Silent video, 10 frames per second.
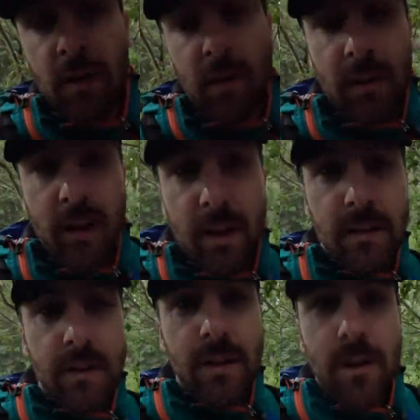Okay,
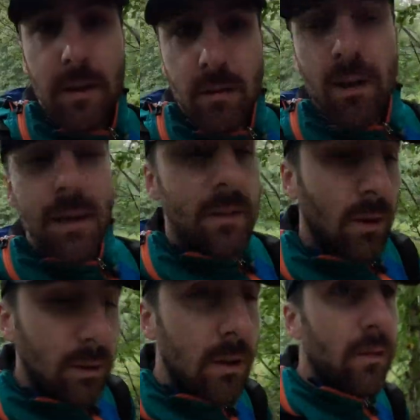so the rain's
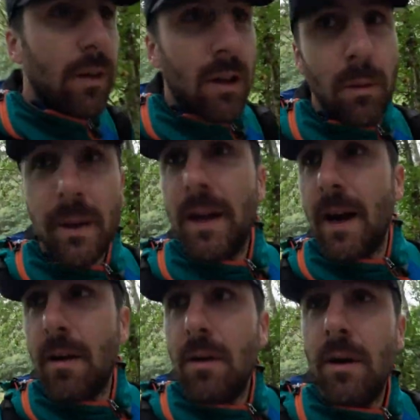holding off a little bit now,